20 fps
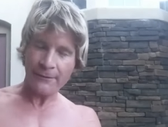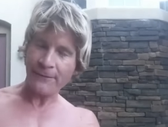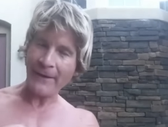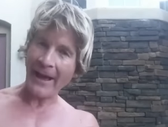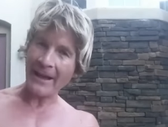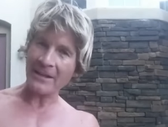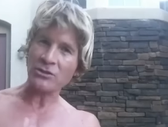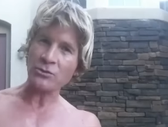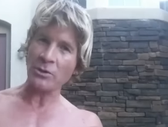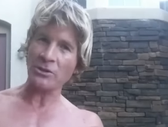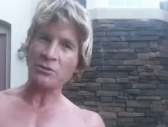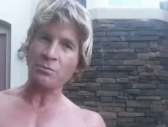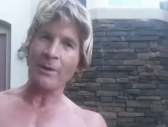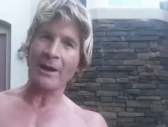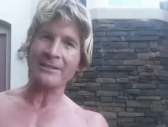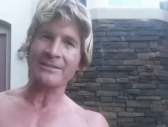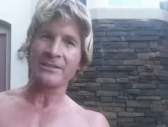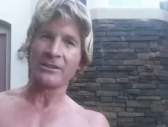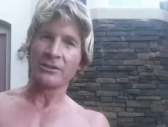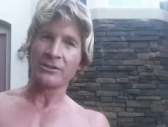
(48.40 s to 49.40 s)
fast twitch
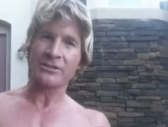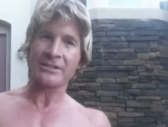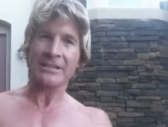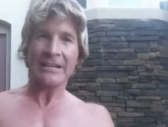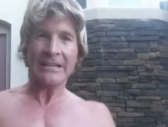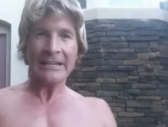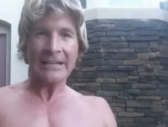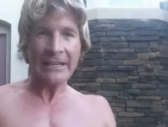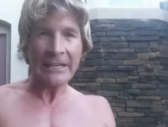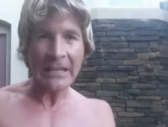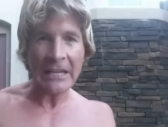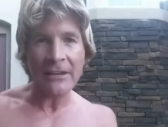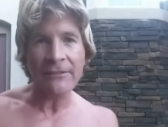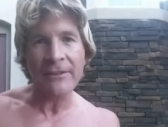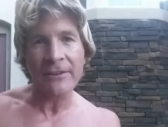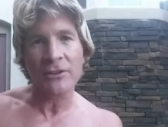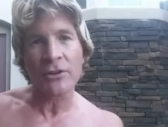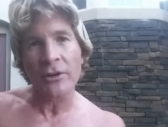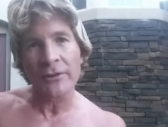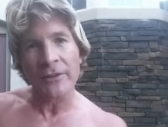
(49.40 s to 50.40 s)
muscles
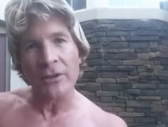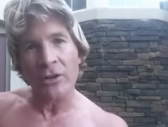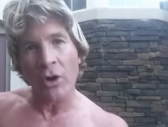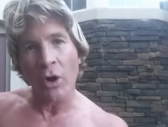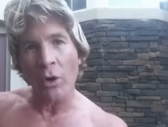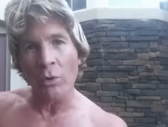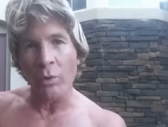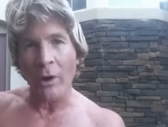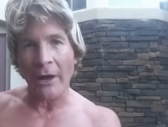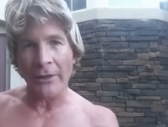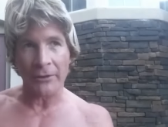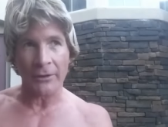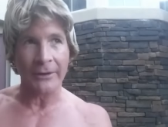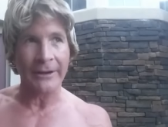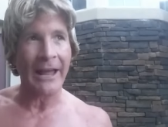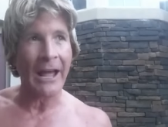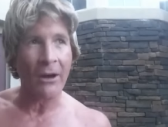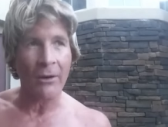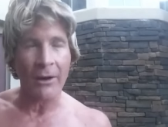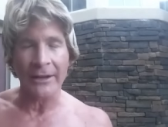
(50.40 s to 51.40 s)
even during the cold weather
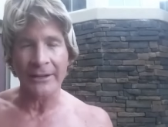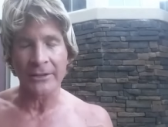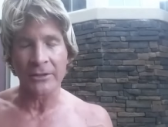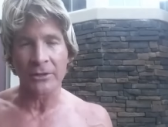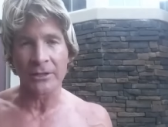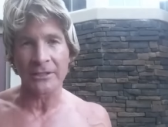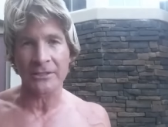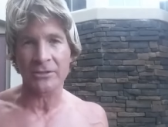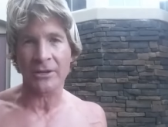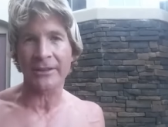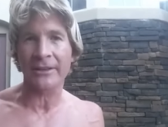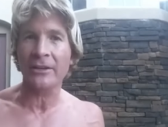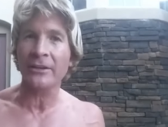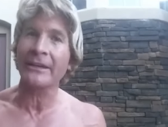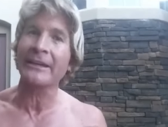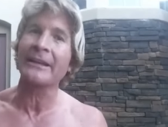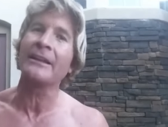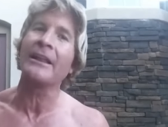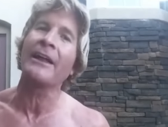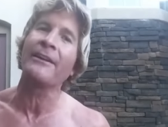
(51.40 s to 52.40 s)
and how I do it. So I think you'll
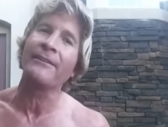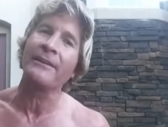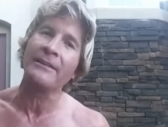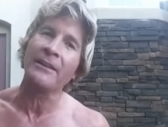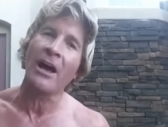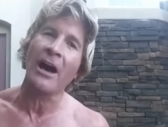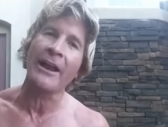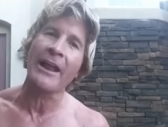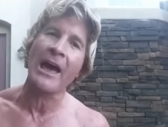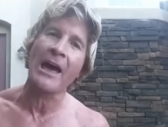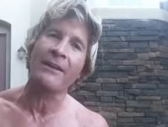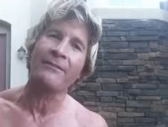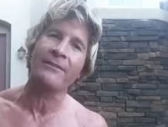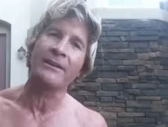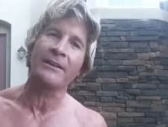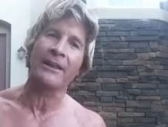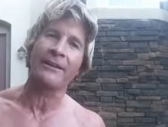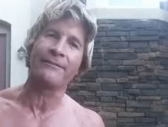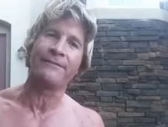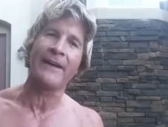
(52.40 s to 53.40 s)
get a lot of a lot out of
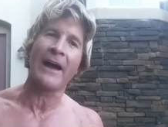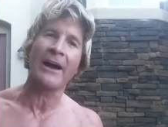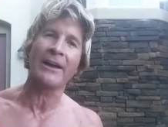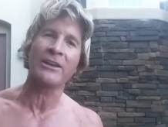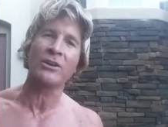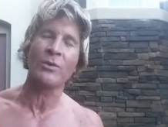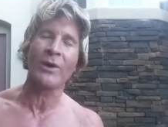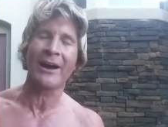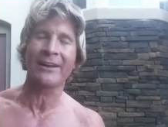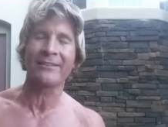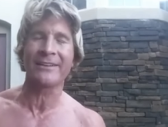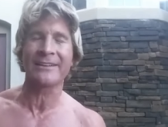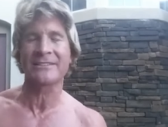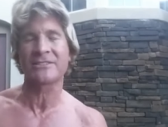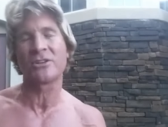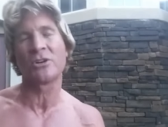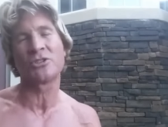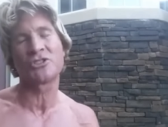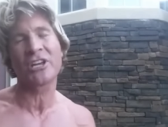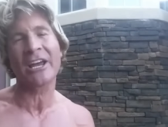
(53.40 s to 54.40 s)
it, a lot of value out of it.
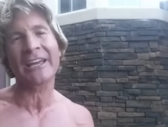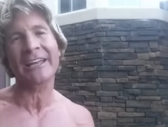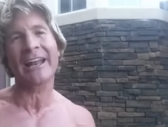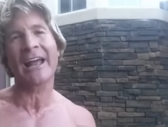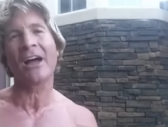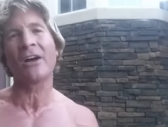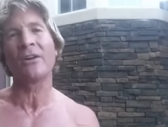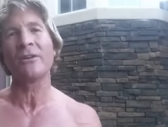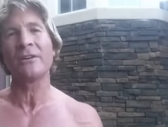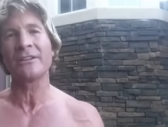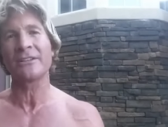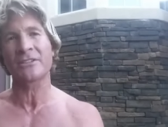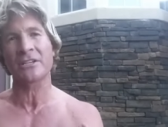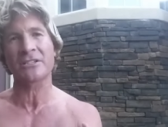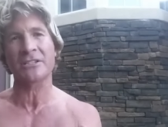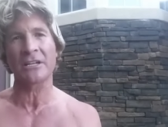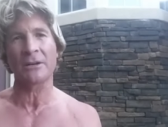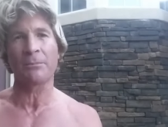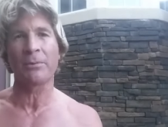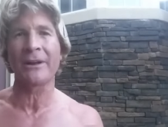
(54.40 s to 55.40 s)
So check it out.
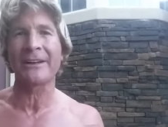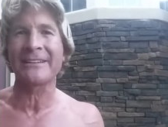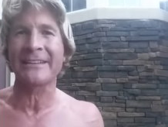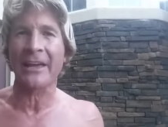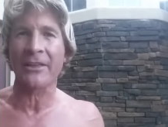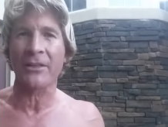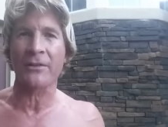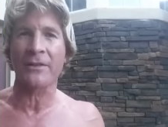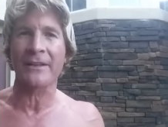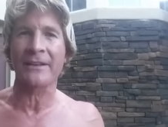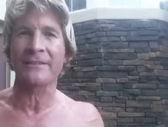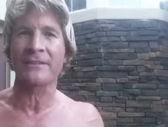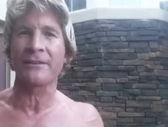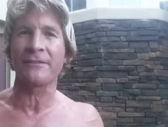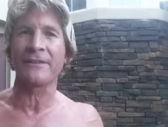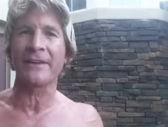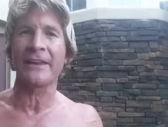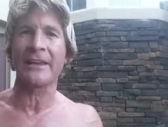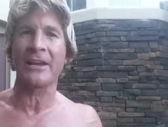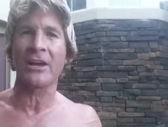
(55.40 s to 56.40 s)
Just gonna put it together at the end of the
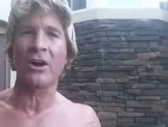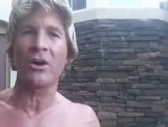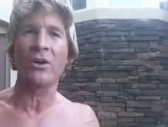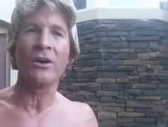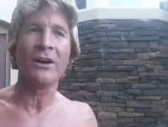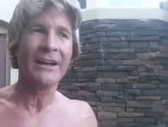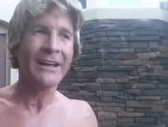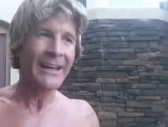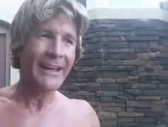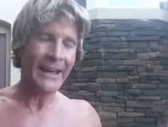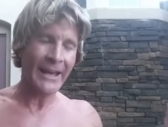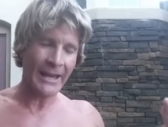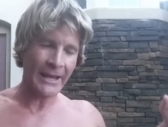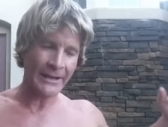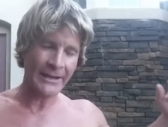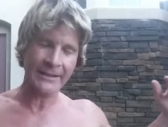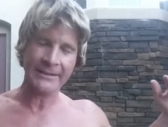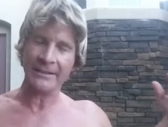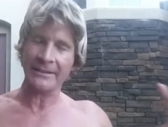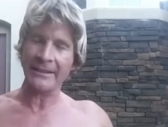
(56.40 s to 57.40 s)
video
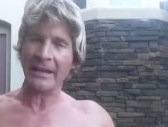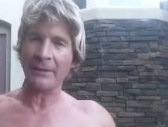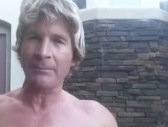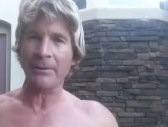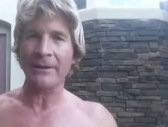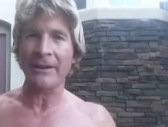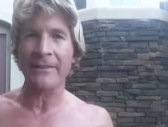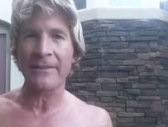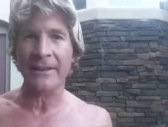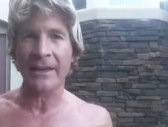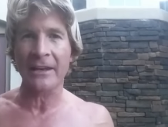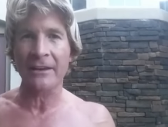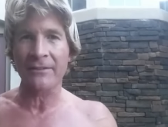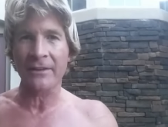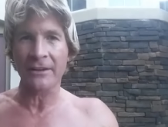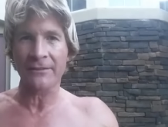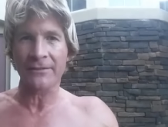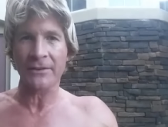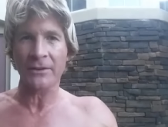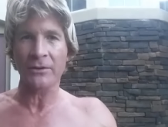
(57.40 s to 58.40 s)
and hit the like button at the end of
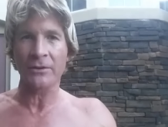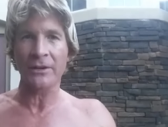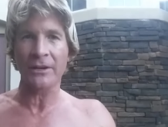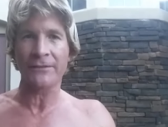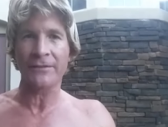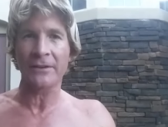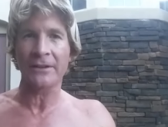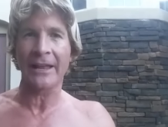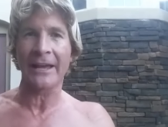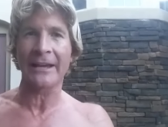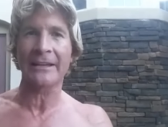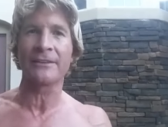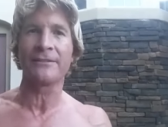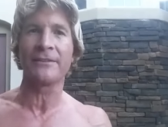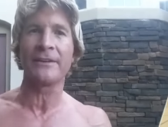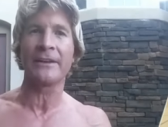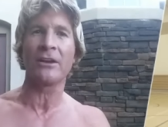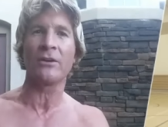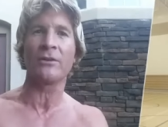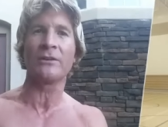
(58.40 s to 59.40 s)
it if you if you like the
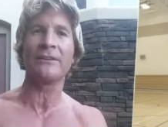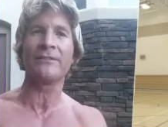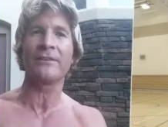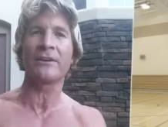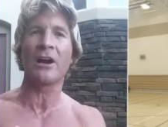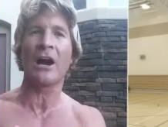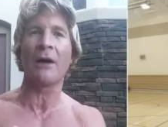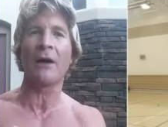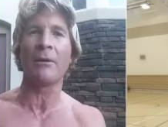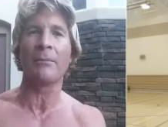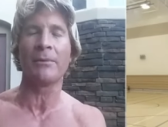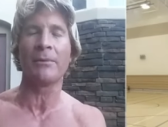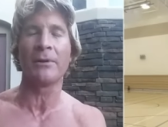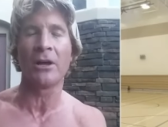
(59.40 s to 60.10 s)
video, oh, leave a comment